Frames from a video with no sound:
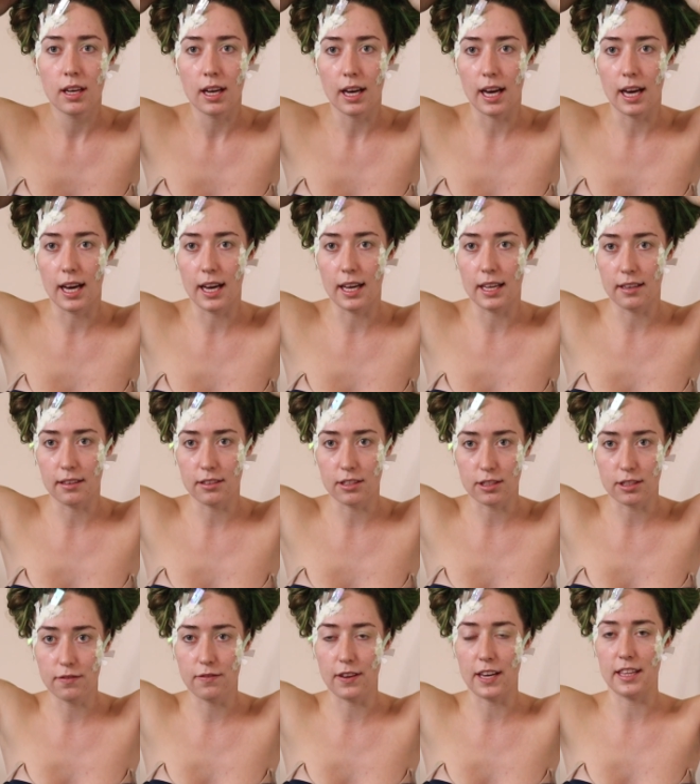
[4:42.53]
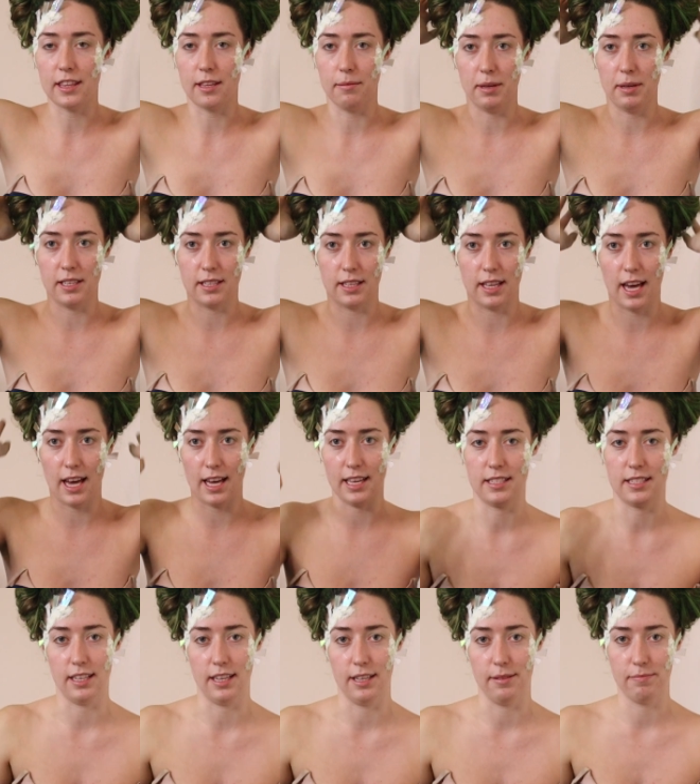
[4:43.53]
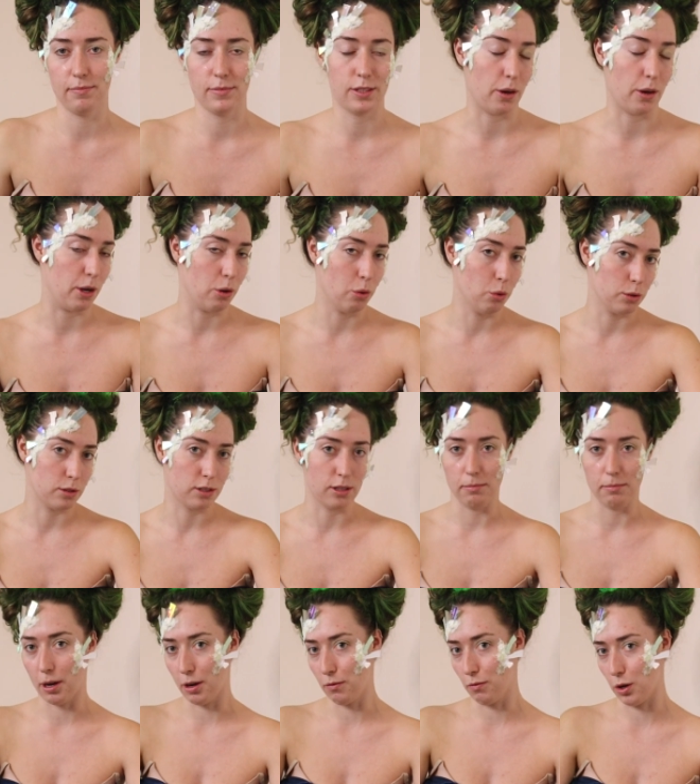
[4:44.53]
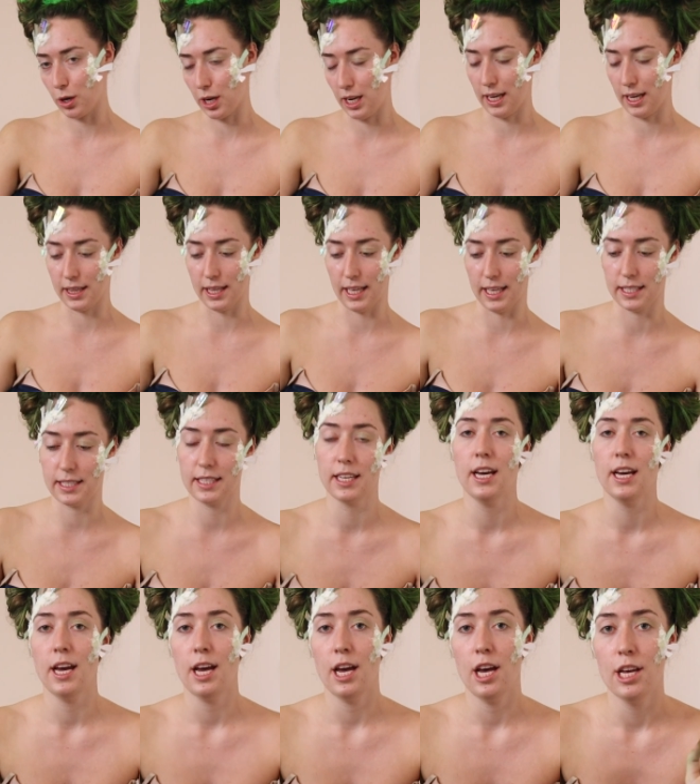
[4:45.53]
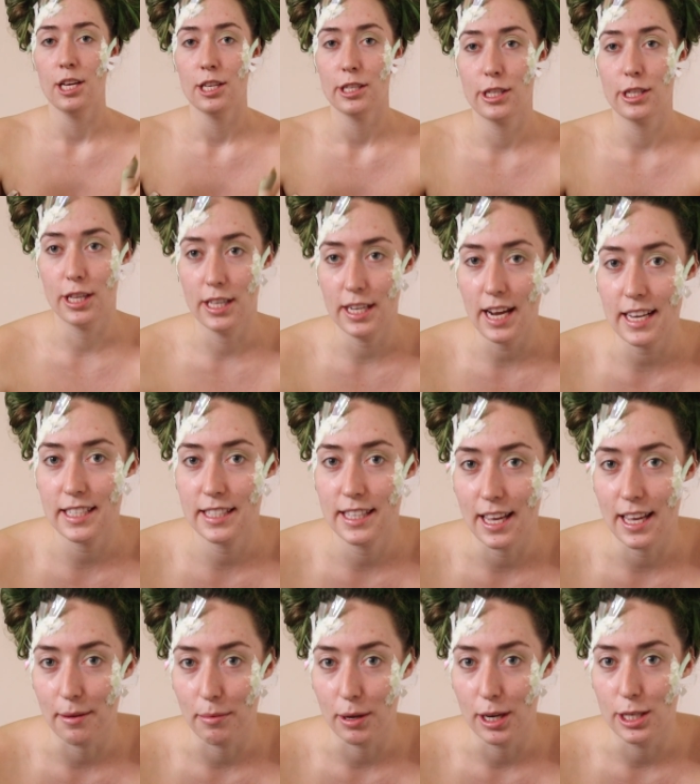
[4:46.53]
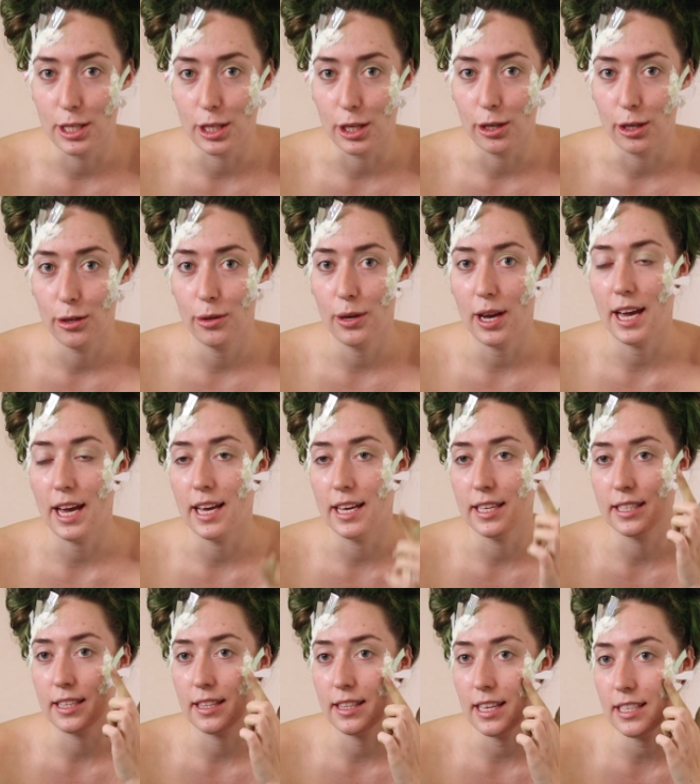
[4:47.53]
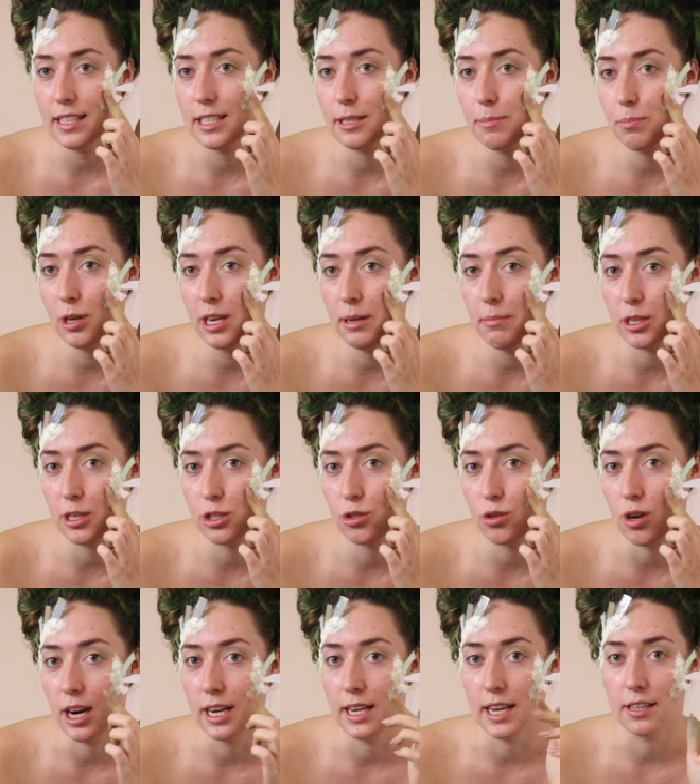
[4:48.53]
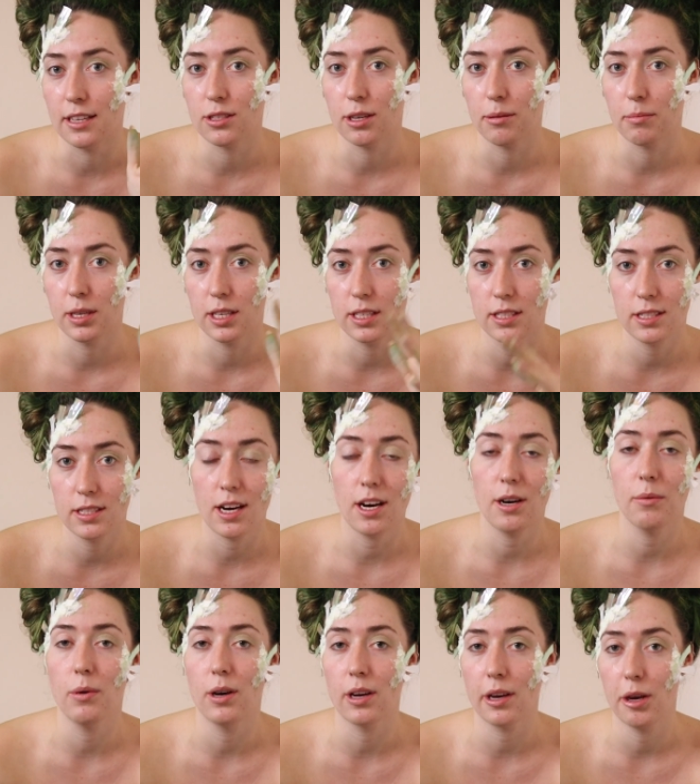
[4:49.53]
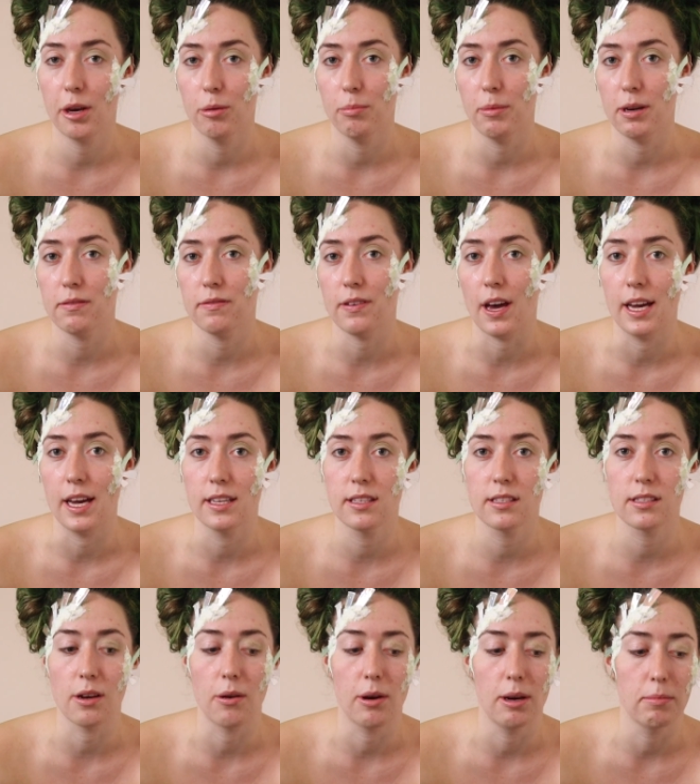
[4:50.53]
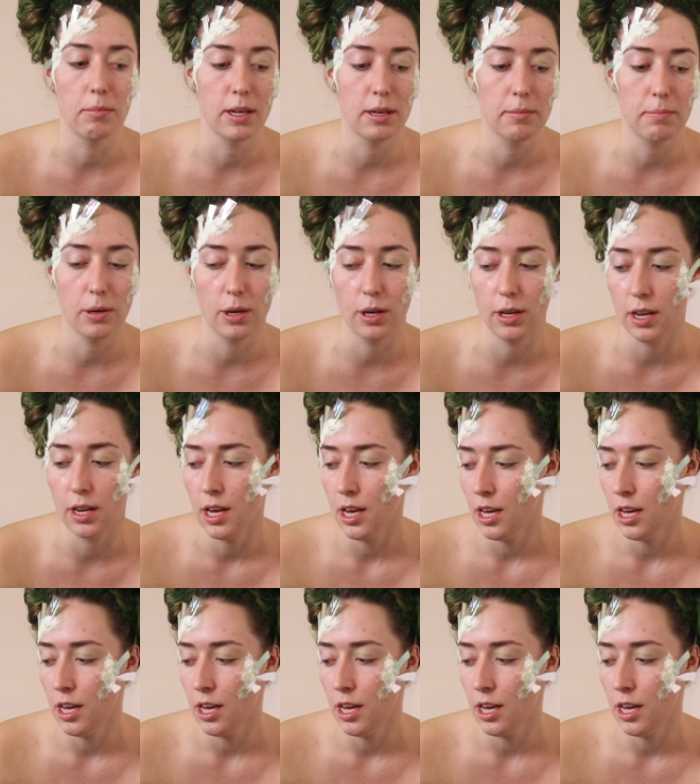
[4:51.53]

and just feed them into the hairstyle. So I also might rock it like this. So the next thing I'm going to do is, this is pretty much dry now, so I'm going to start working on my face. So I'm going to put